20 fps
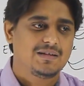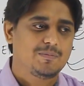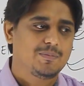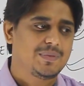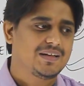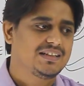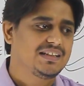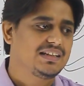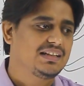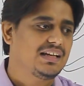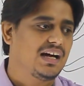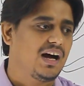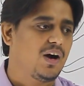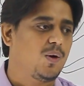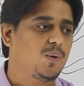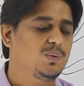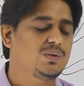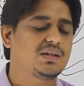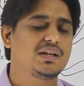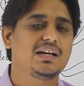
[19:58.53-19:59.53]
But then
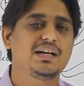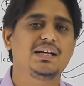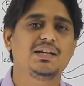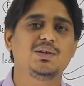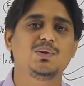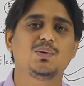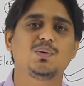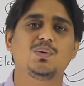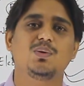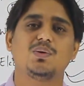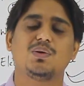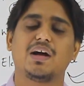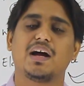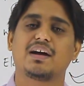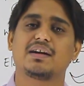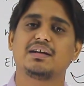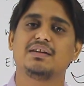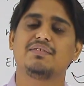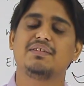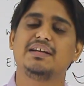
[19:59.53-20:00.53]
how the
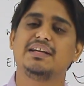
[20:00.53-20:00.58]
radioactive